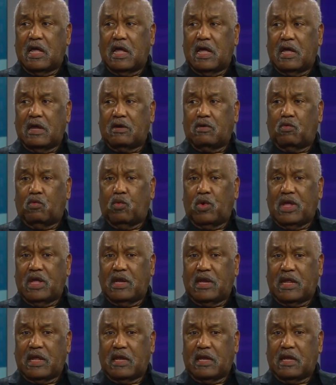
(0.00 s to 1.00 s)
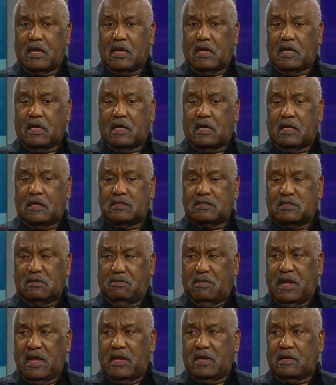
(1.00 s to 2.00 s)
and we uh,
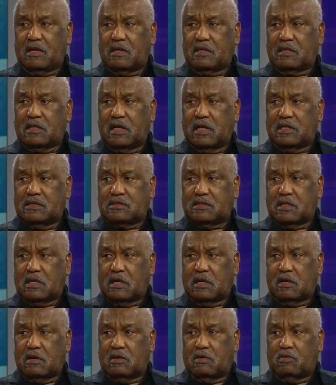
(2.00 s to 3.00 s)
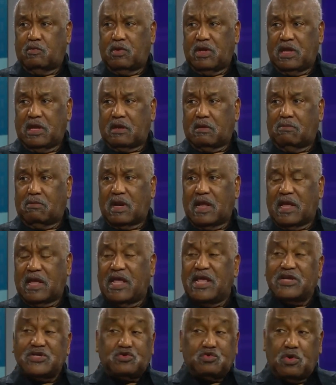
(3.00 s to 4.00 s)
demanded that uh, we get a Black
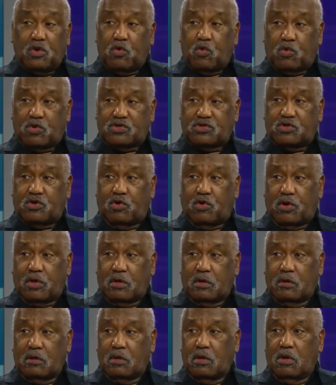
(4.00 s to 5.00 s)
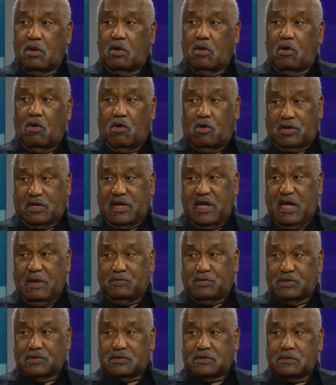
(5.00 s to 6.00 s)
History course taught on
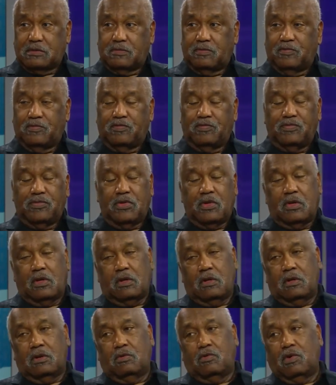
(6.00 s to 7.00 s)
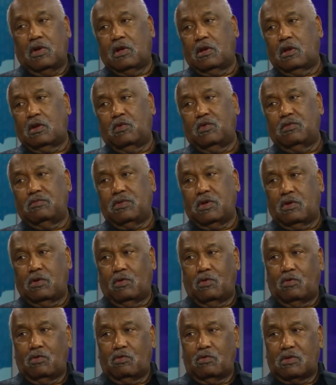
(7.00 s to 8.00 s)
campus. Well, lo and
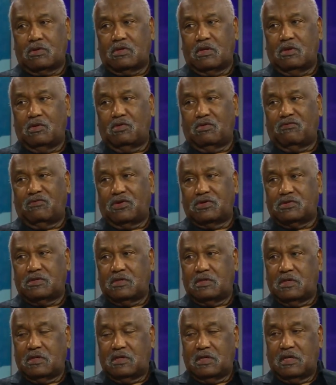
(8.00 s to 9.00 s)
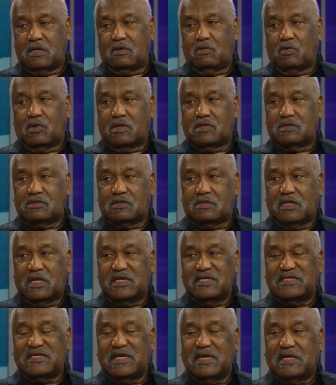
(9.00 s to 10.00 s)
behold, what the university did was
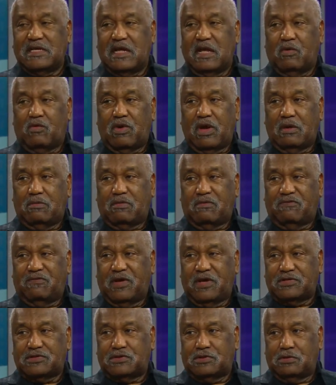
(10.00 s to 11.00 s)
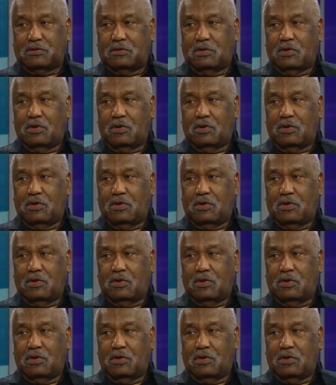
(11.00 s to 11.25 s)
they sent a white professor